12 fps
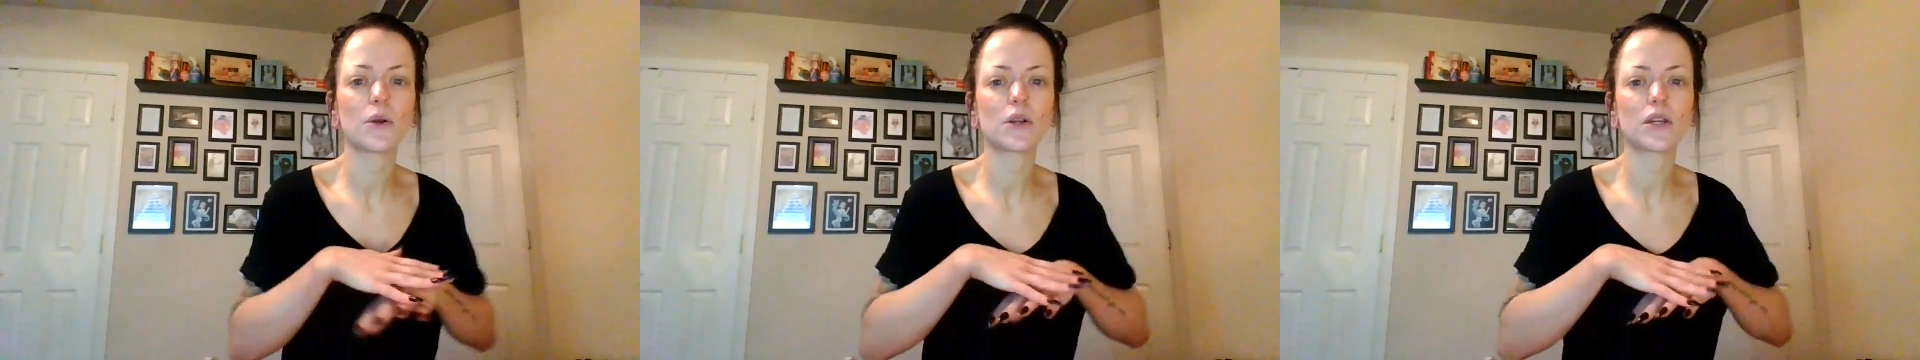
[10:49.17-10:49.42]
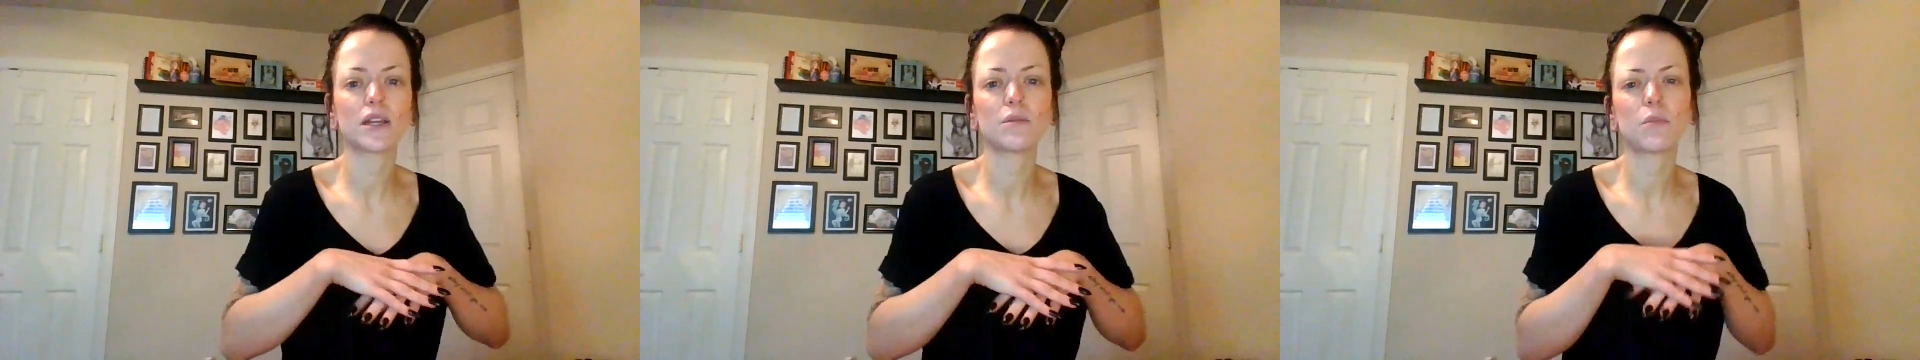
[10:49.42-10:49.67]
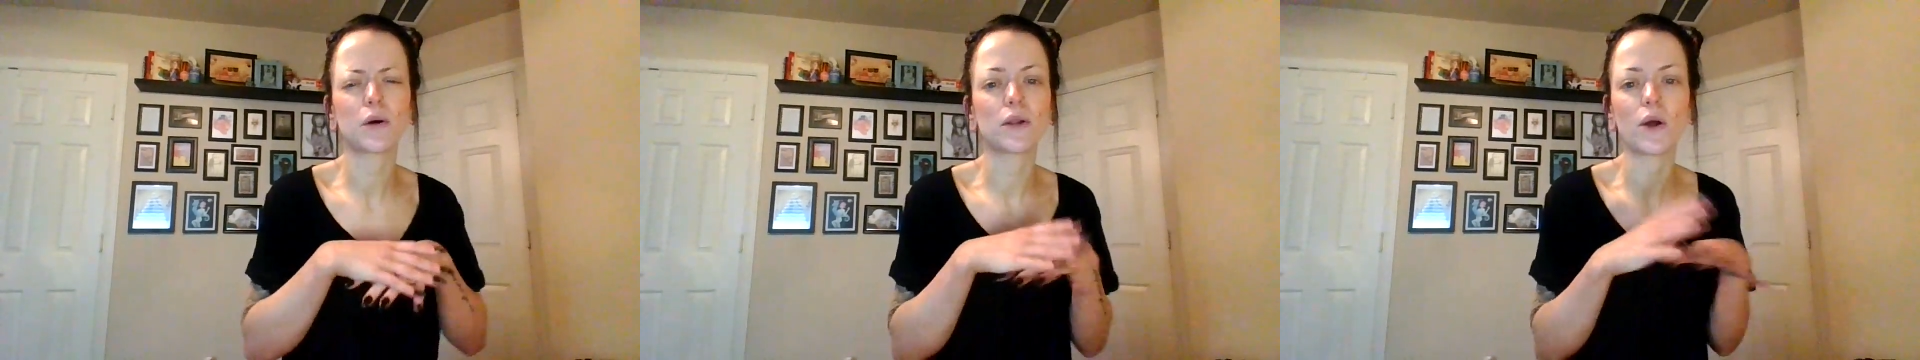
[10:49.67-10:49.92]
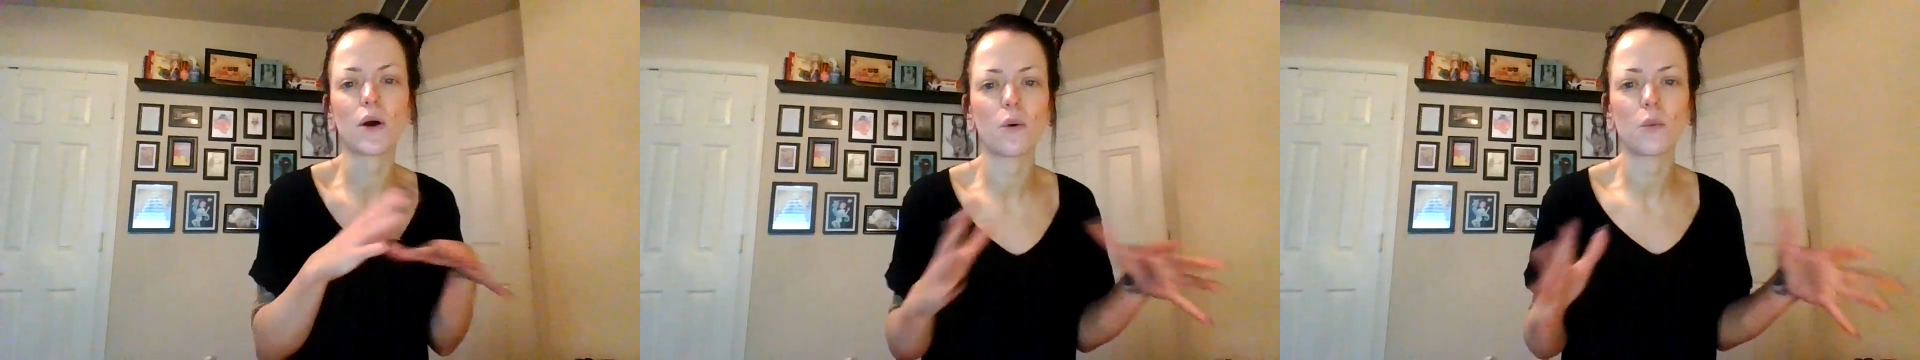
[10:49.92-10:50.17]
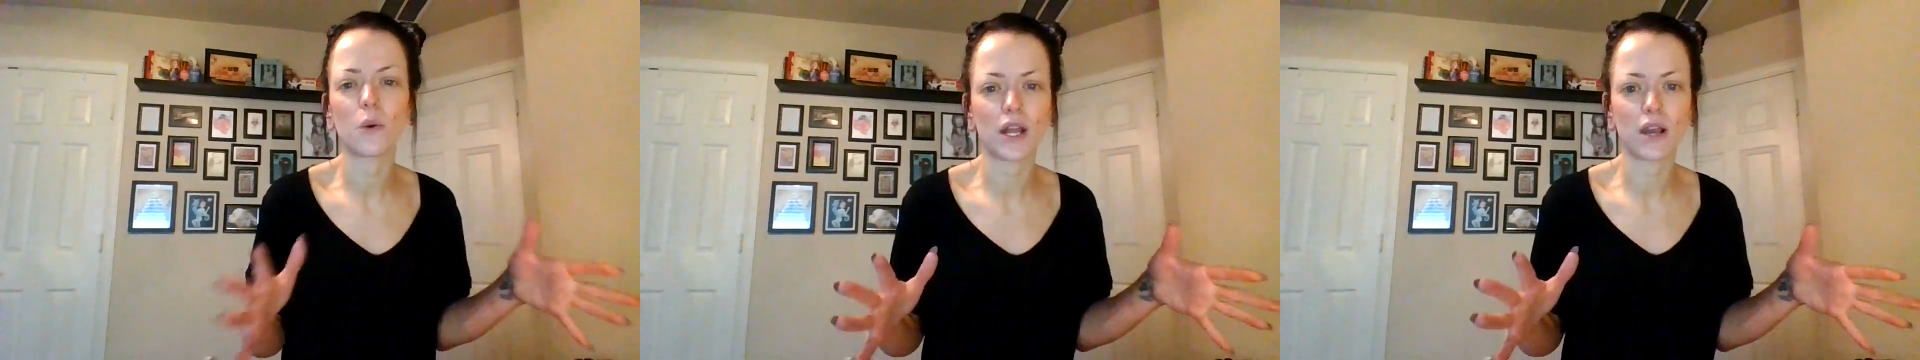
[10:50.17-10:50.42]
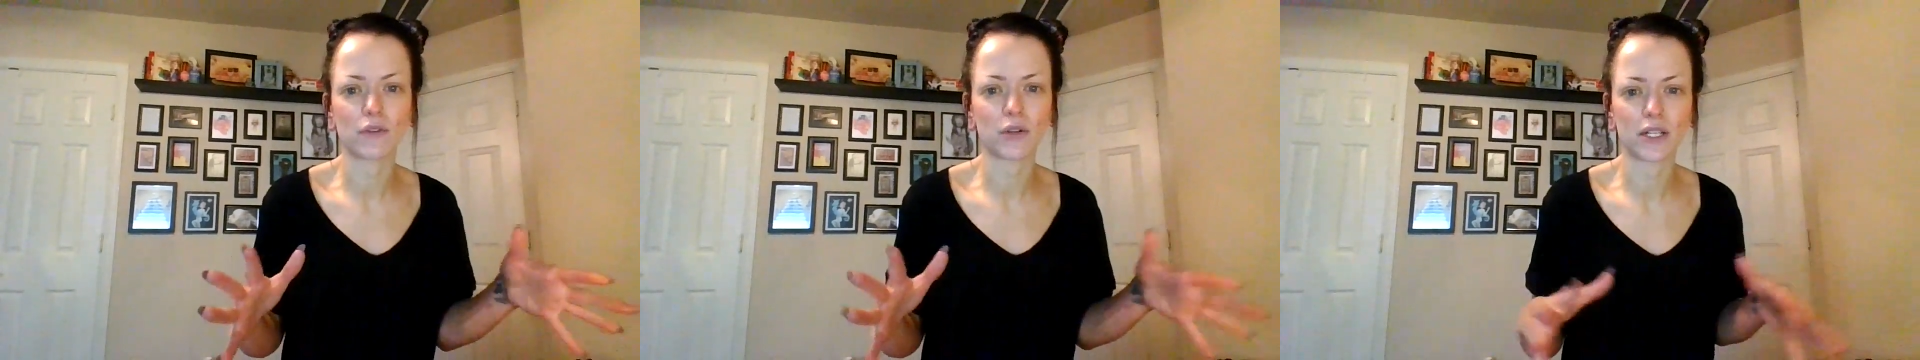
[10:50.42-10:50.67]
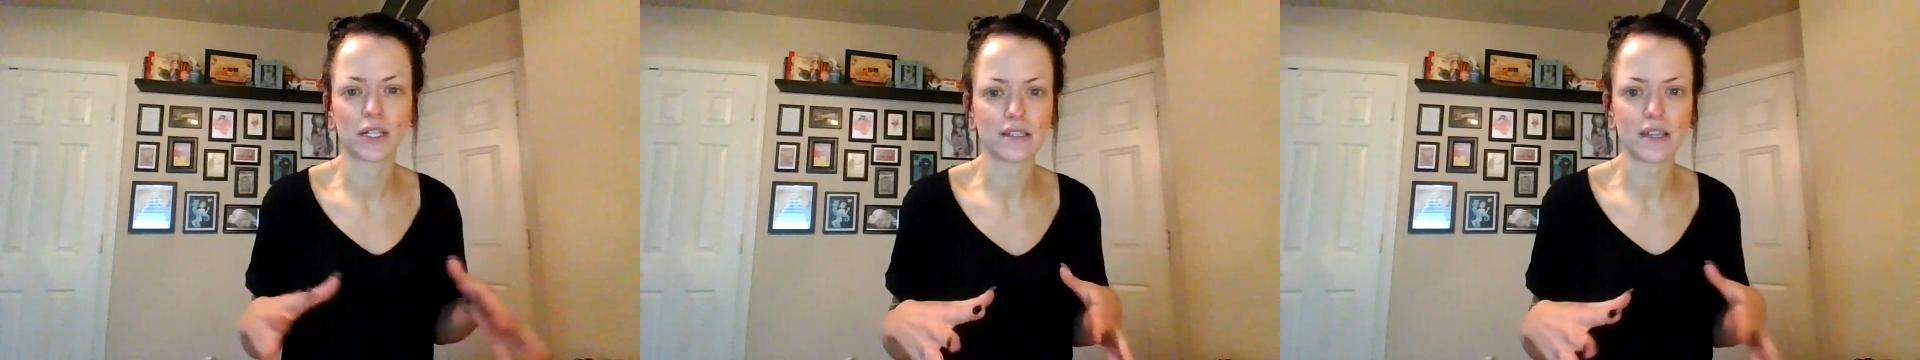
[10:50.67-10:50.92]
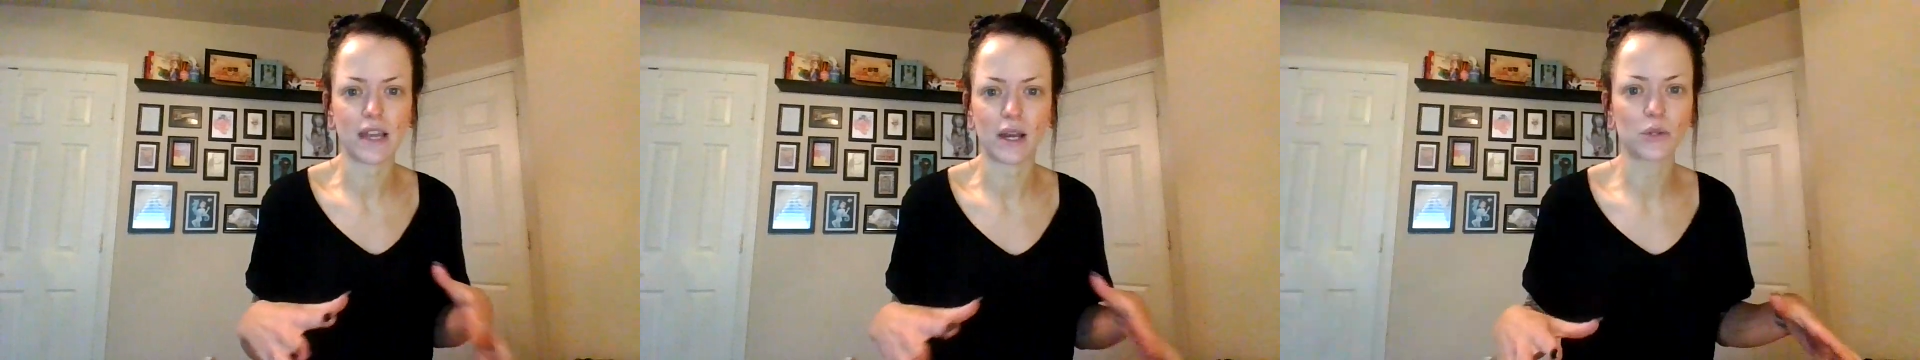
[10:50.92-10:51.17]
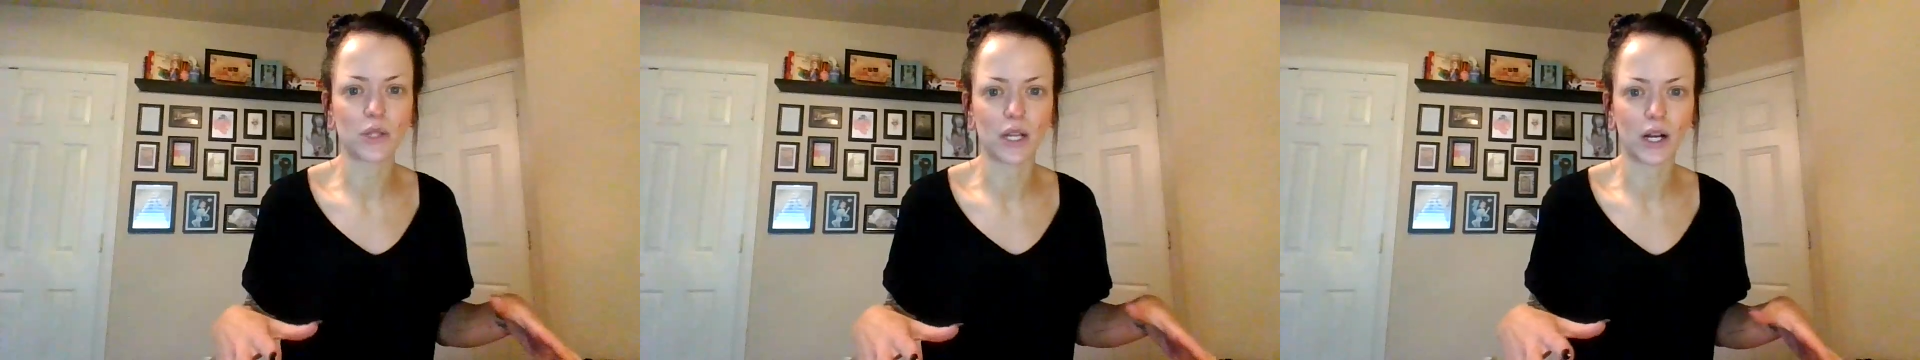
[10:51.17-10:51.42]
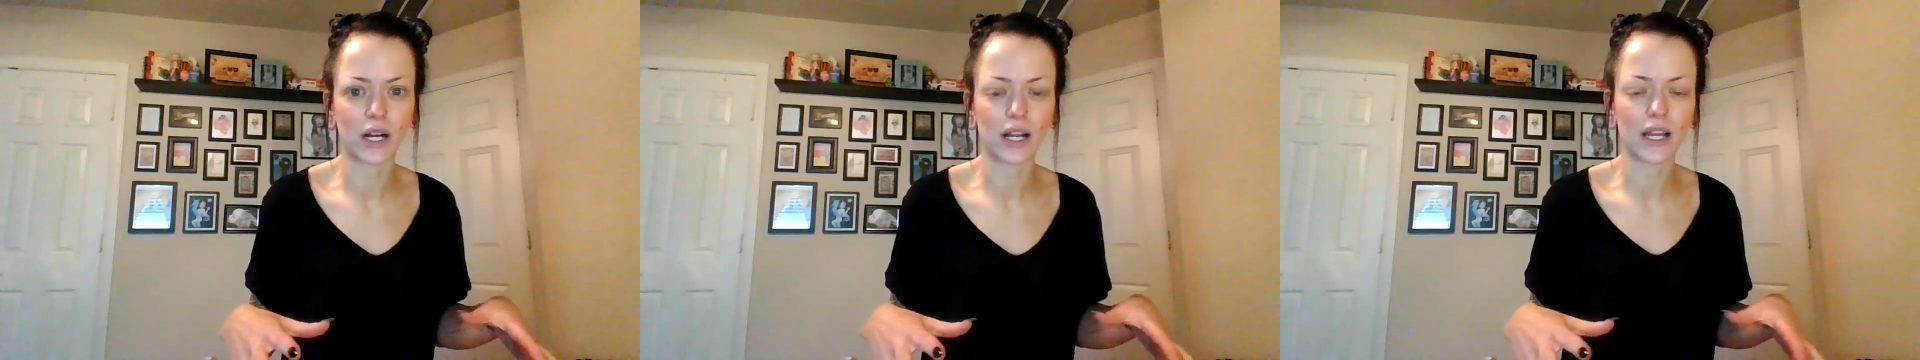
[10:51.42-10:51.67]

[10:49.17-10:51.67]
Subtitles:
can put whatever it is out there,